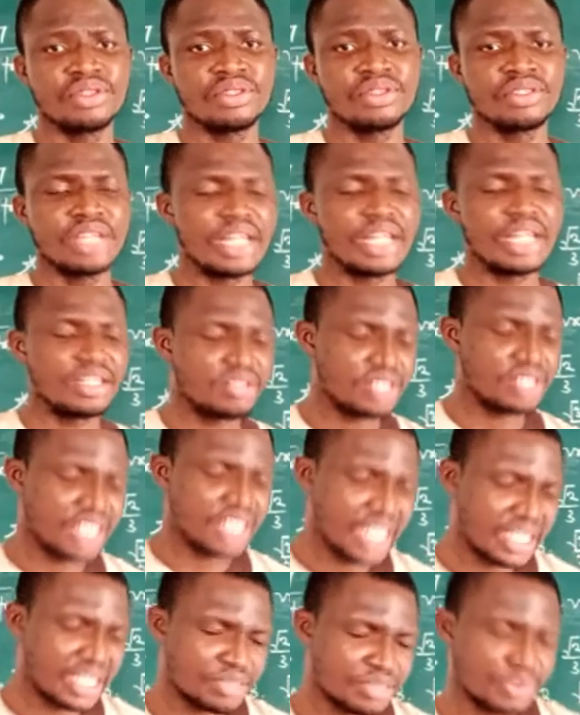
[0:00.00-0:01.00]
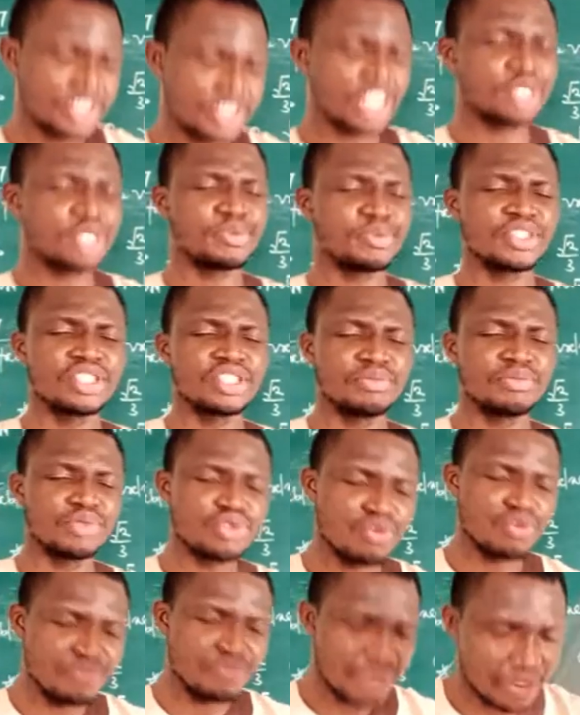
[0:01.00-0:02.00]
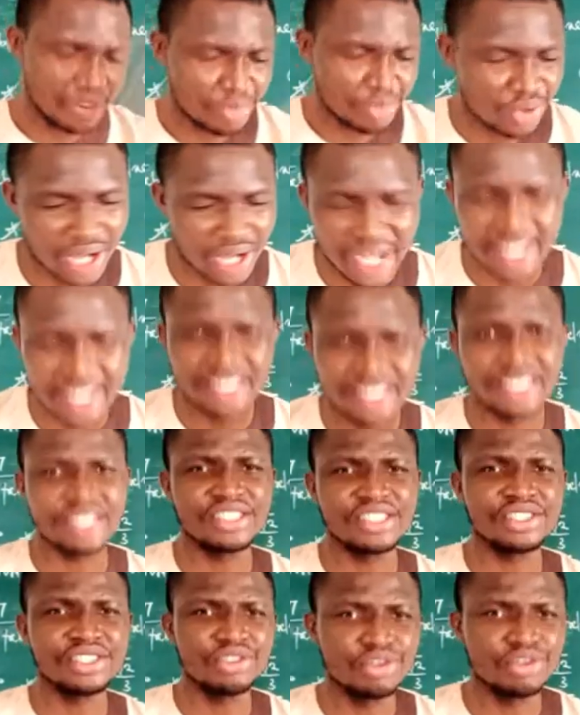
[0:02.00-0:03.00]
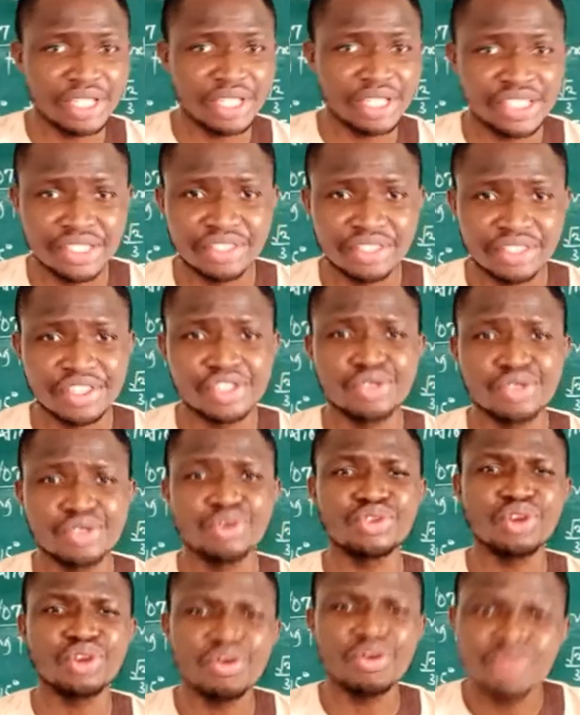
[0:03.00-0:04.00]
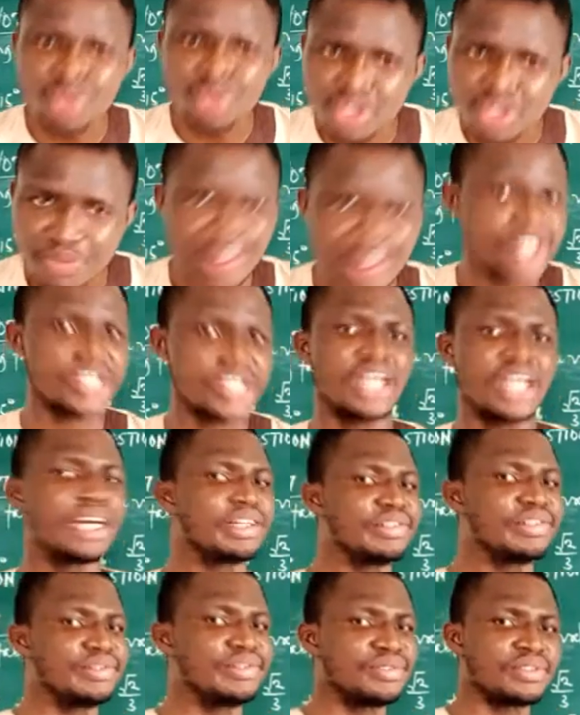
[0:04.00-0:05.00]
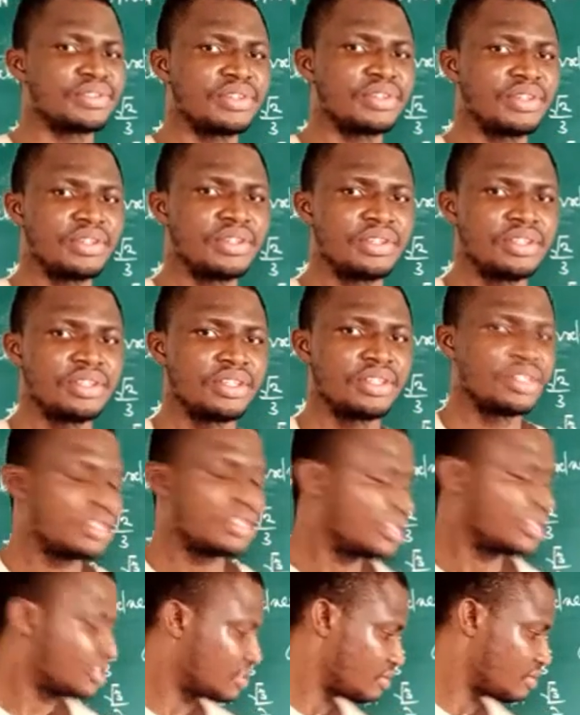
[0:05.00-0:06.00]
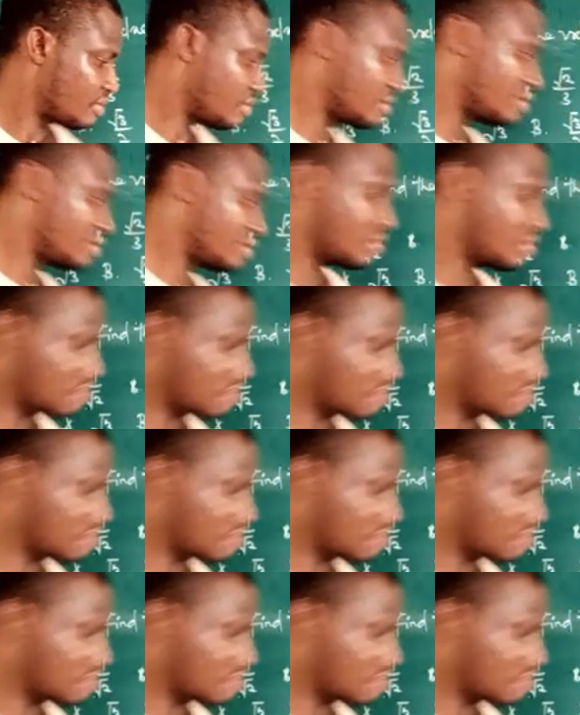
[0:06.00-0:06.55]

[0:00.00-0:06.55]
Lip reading: and try as much as possible to memorize the trigonometric ratios of those special angles. You